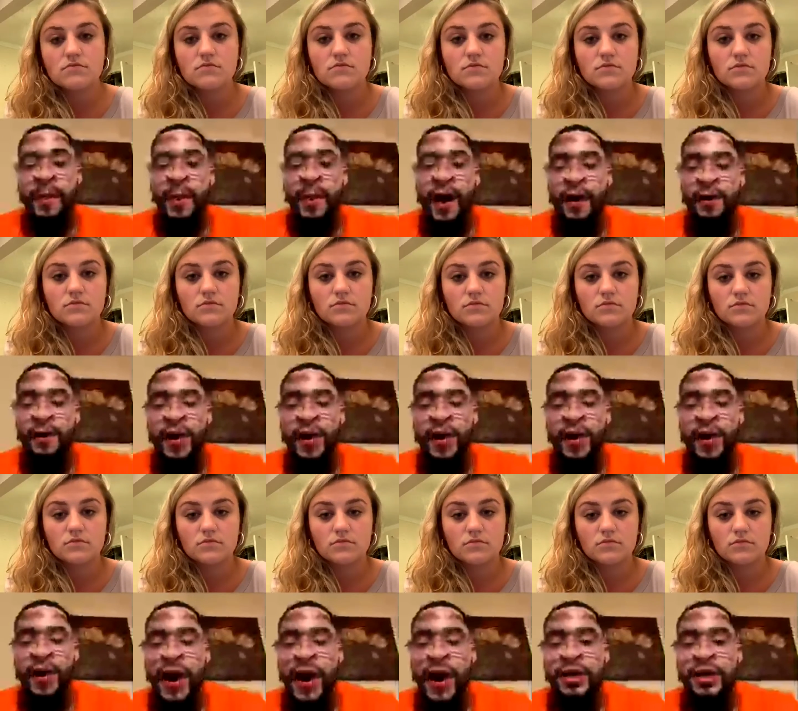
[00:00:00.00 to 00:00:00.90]
Speaker 1: I mean, like I
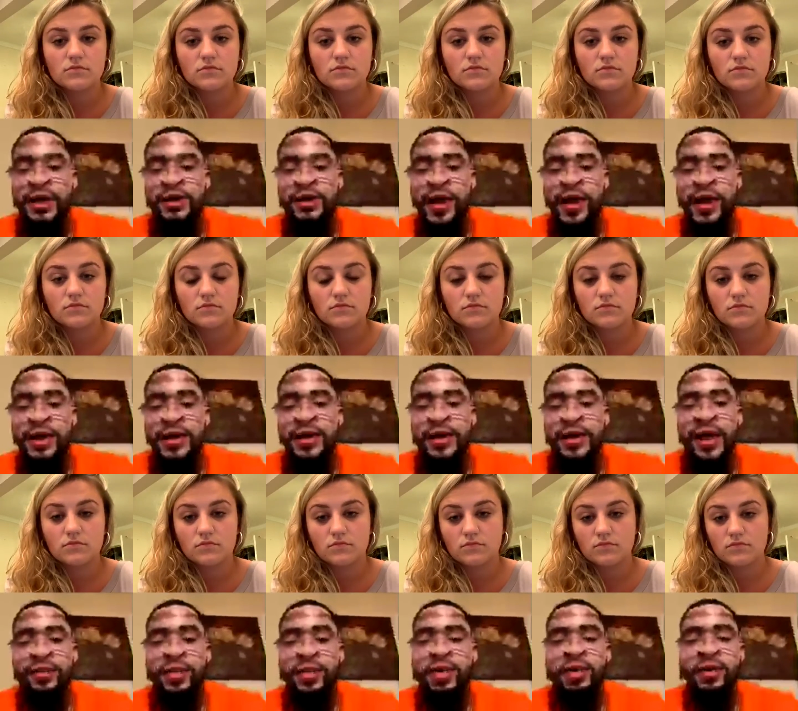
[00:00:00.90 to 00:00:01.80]
just try to stay
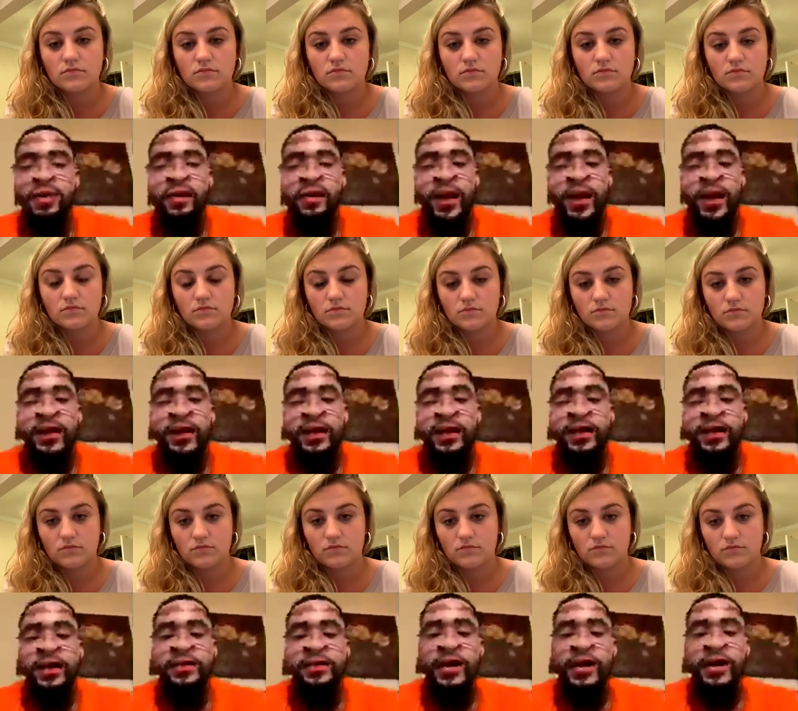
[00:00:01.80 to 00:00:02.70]
motivated just as
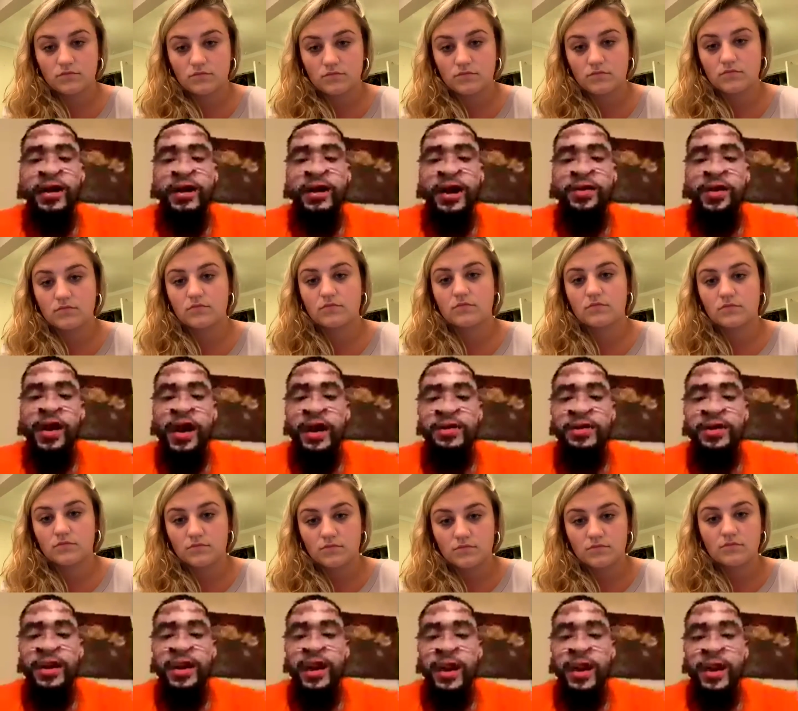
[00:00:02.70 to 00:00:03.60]
much as I possibly
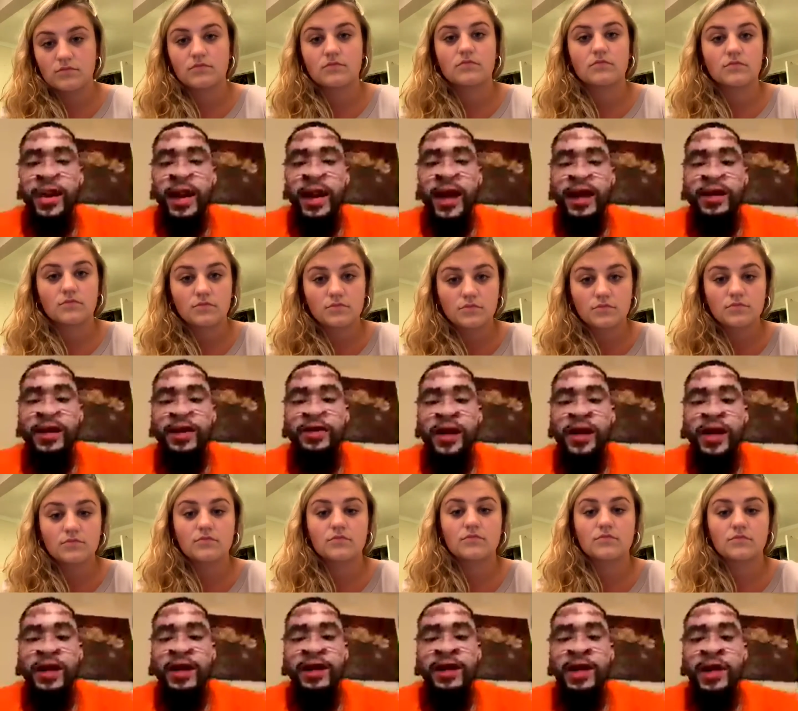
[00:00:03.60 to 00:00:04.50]
can. Like I just try to
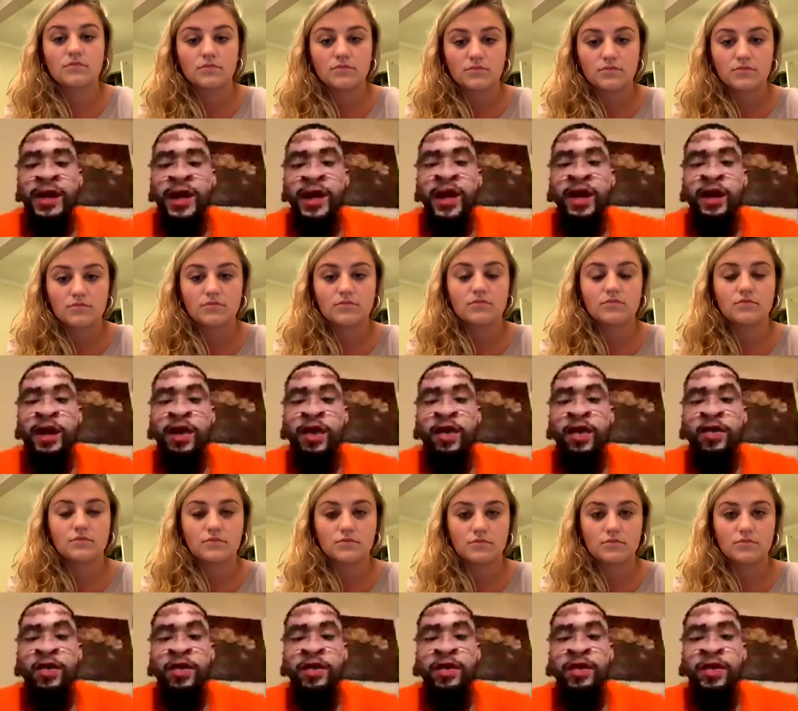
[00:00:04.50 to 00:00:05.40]
see the end goal.
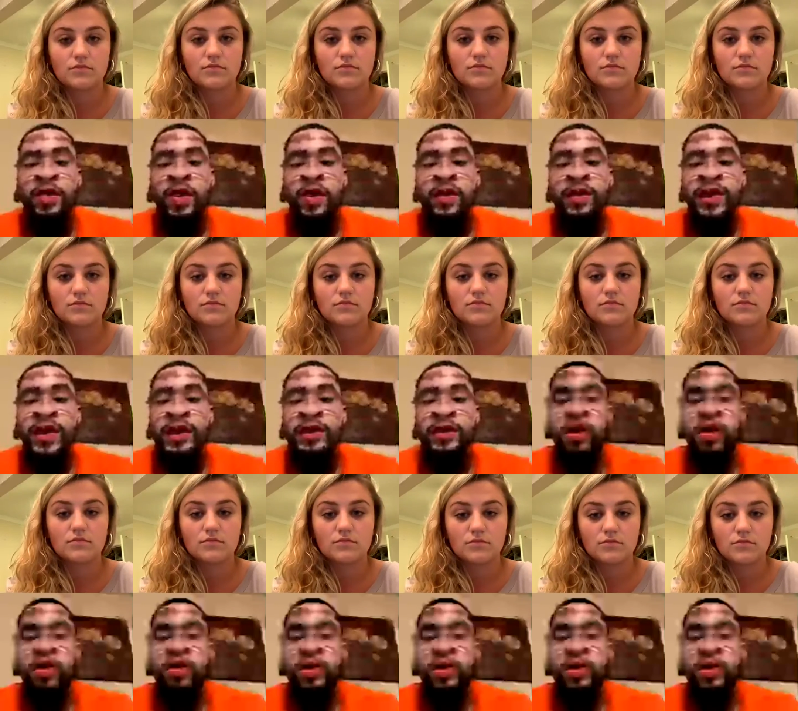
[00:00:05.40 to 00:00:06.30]
You know, that's
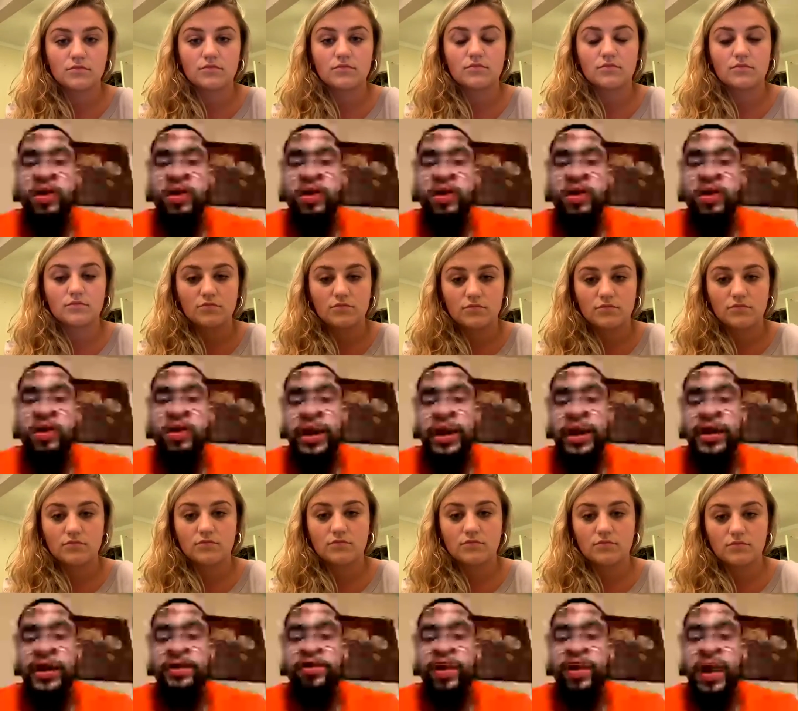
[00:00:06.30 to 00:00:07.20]
always the end
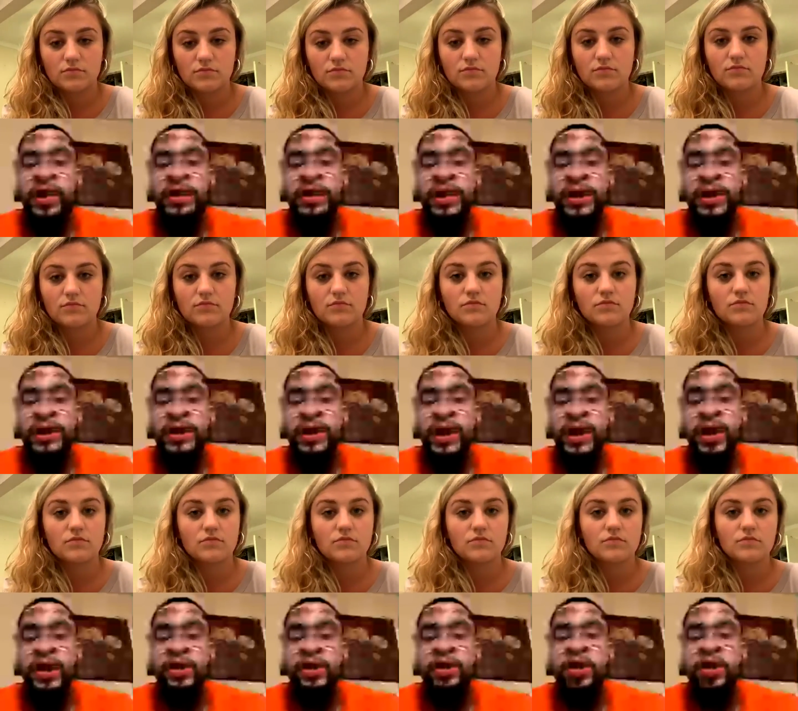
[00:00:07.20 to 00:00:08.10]
process. The end
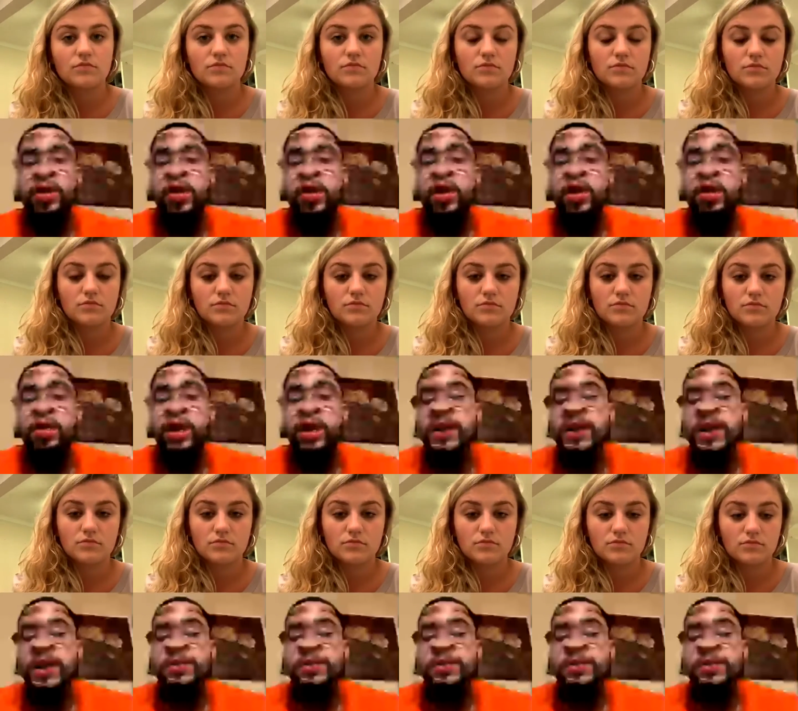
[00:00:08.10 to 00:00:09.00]
goal always keeps
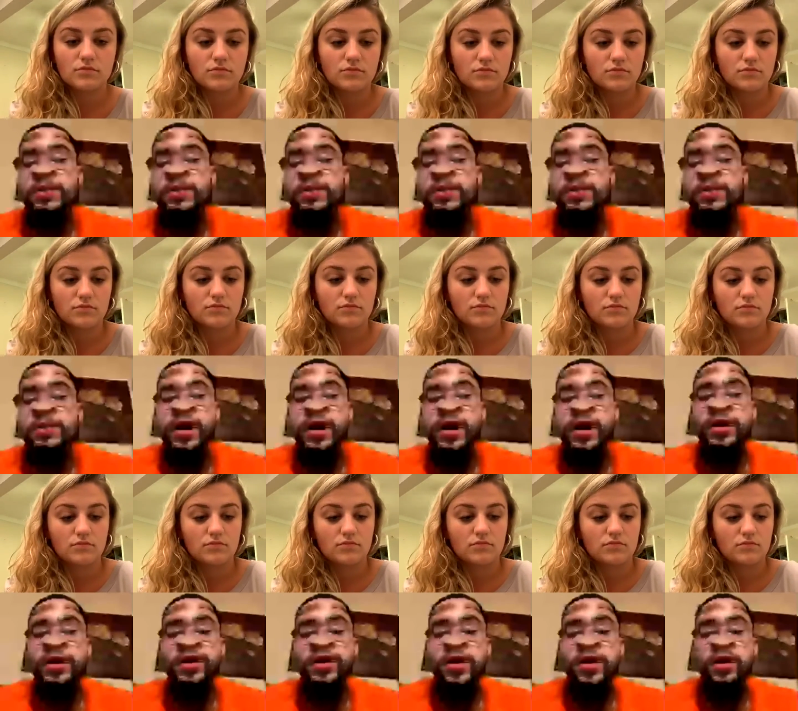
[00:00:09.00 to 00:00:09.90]
me motivated. You
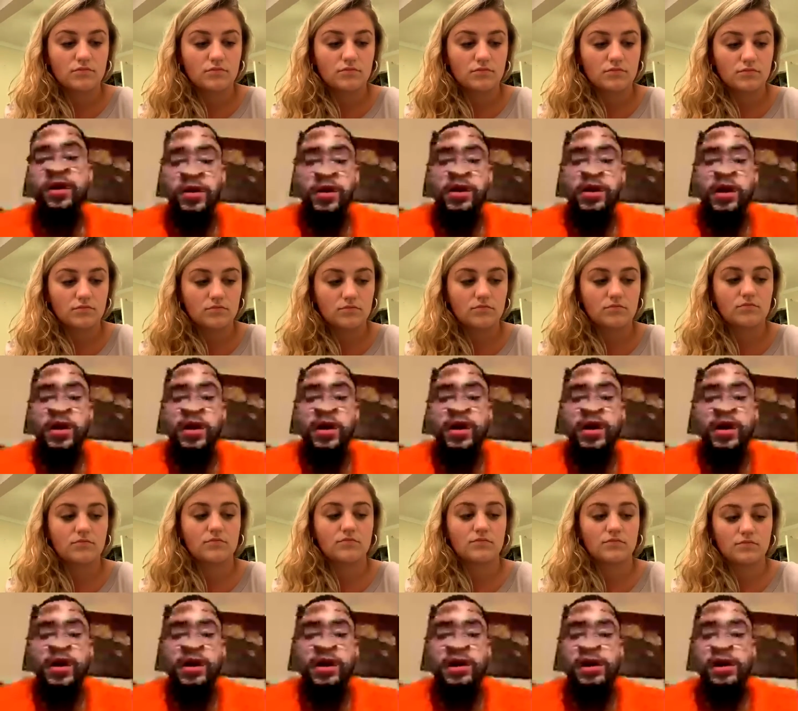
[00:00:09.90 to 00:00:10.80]
know,
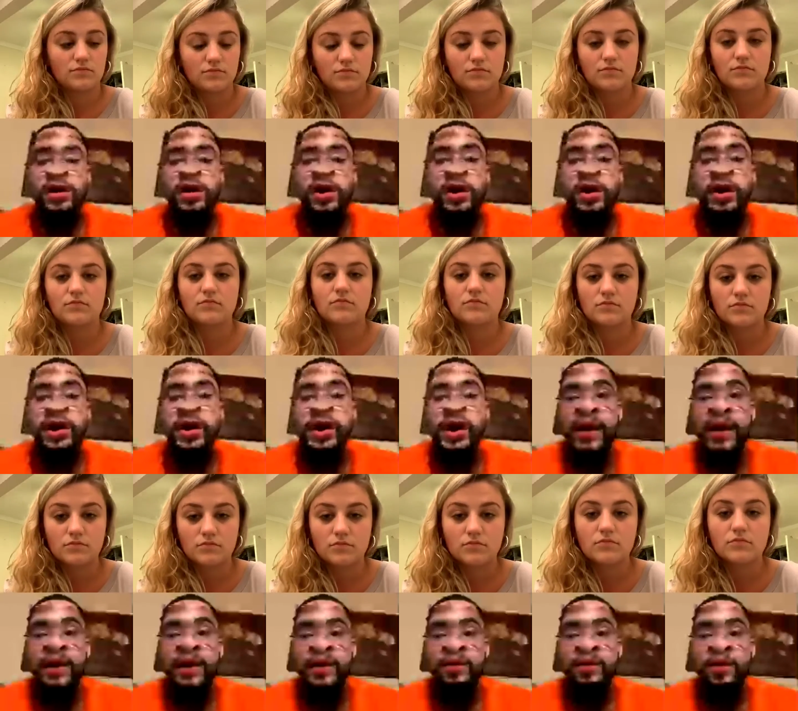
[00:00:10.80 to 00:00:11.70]
just looking at the end of the
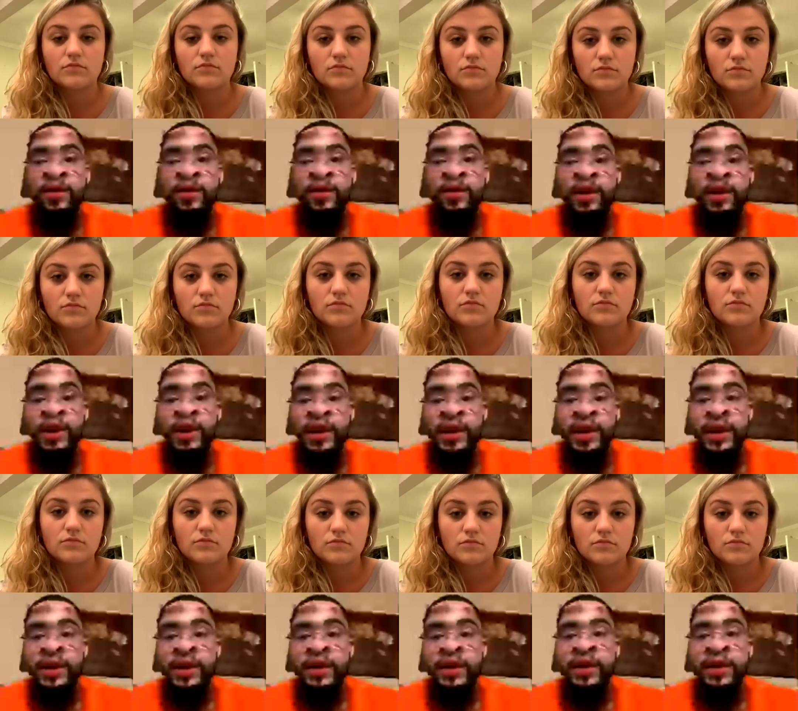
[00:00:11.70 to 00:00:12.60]
road, looking at the end of
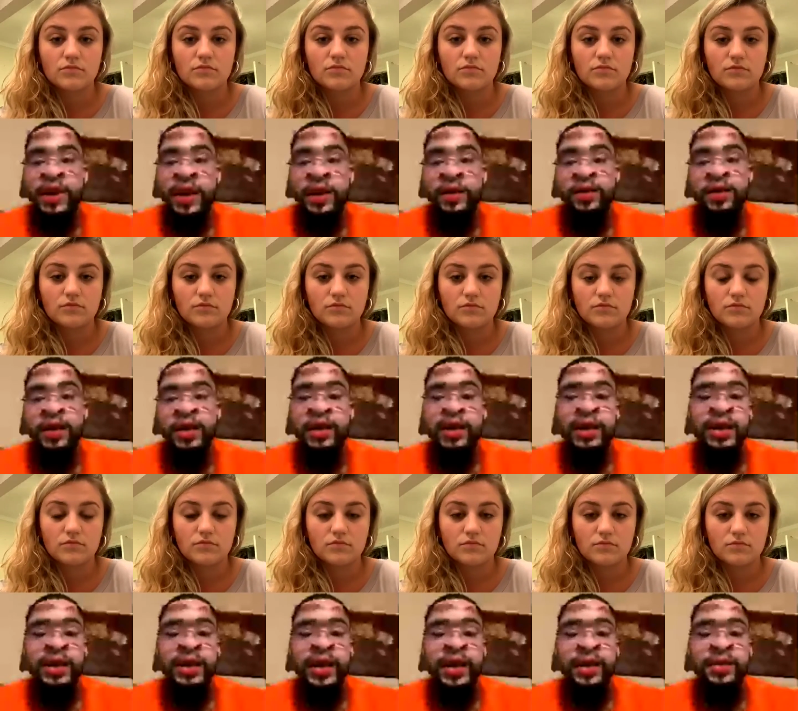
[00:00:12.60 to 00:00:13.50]
the tunnel, looking at the
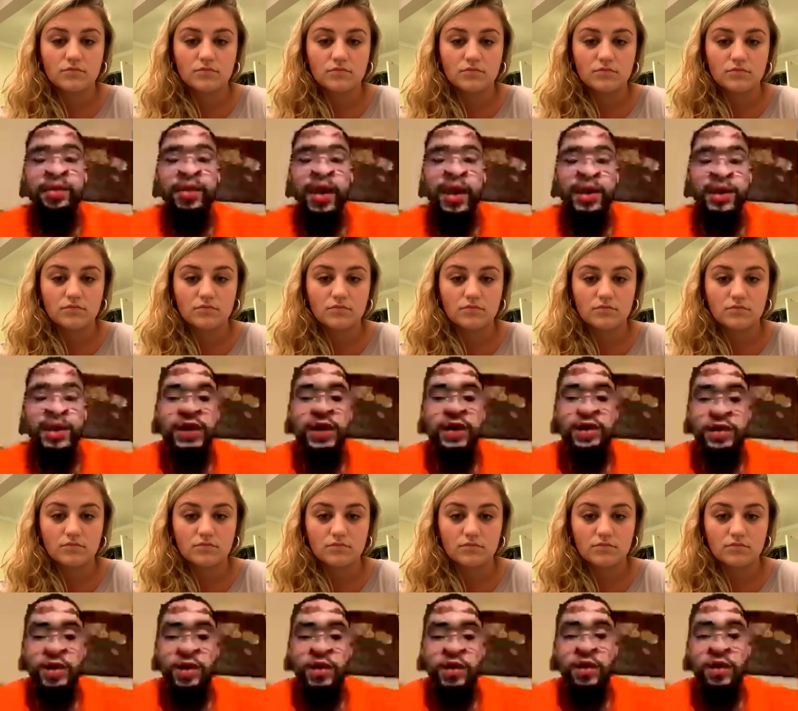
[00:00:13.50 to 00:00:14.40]
end process. So